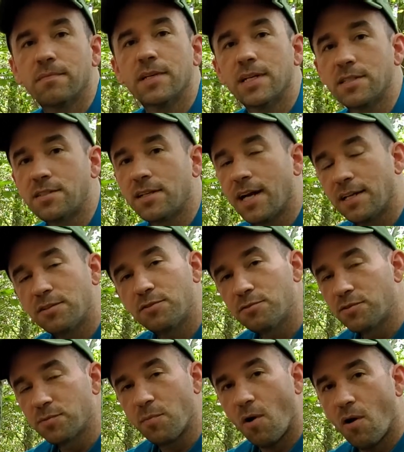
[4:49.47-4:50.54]
It's not too
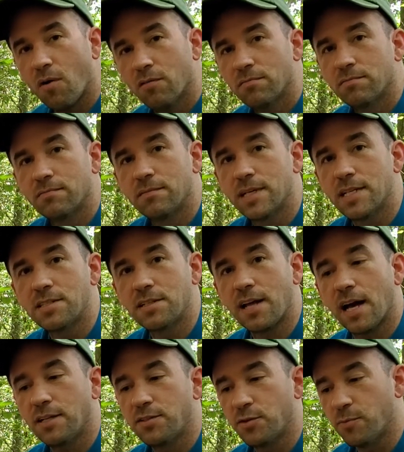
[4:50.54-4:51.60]
small, it's
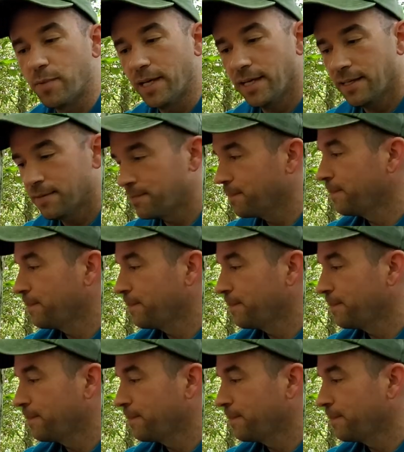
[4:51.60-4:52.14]
not too big.